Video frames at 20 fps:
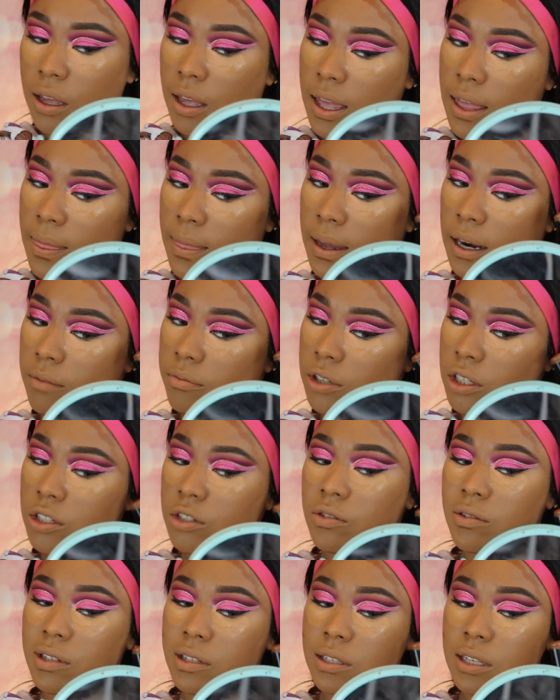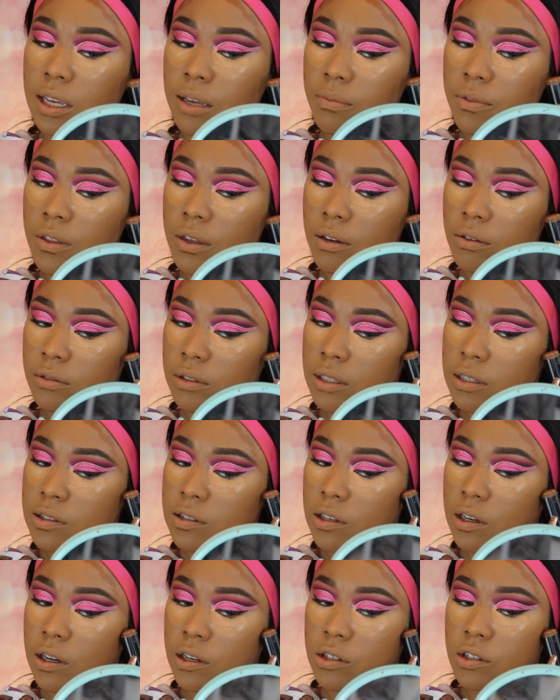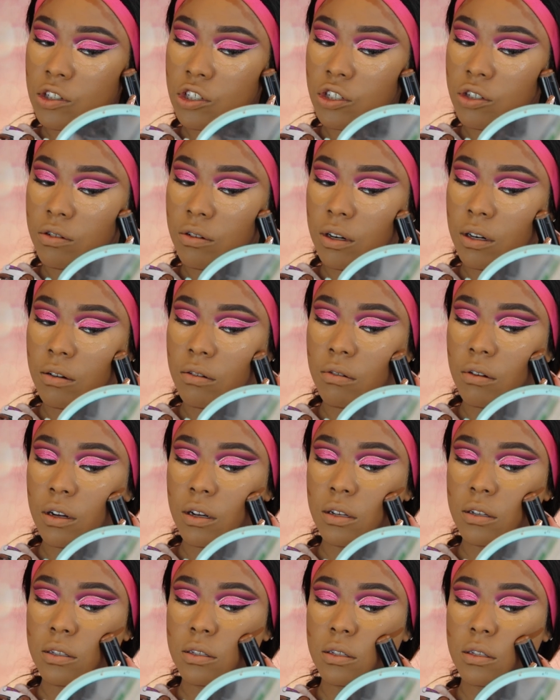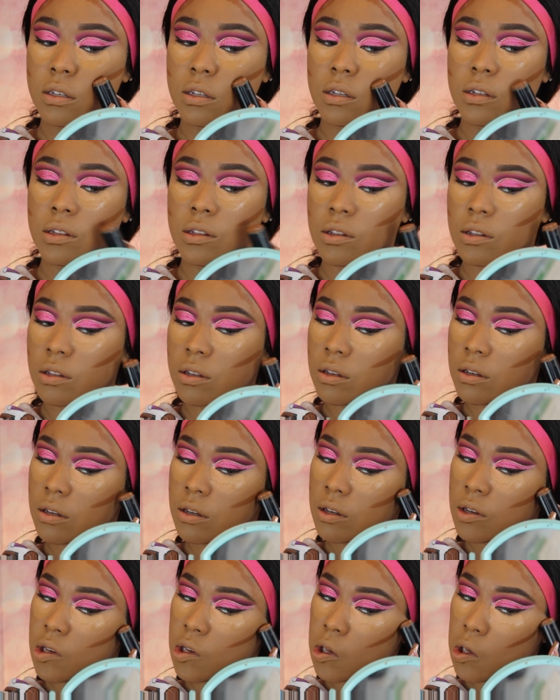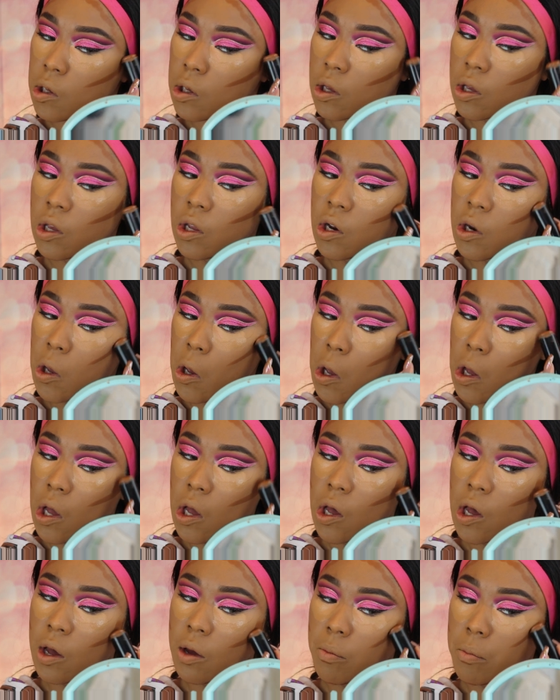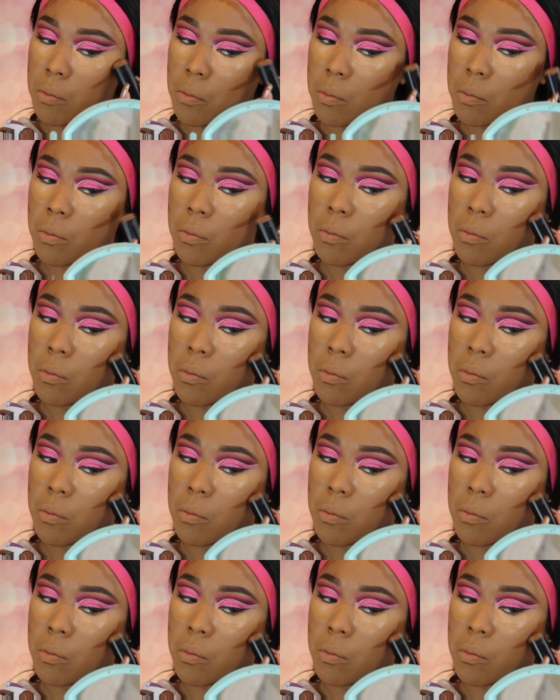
And then I'm going to do the same thing on this side, straight across and up.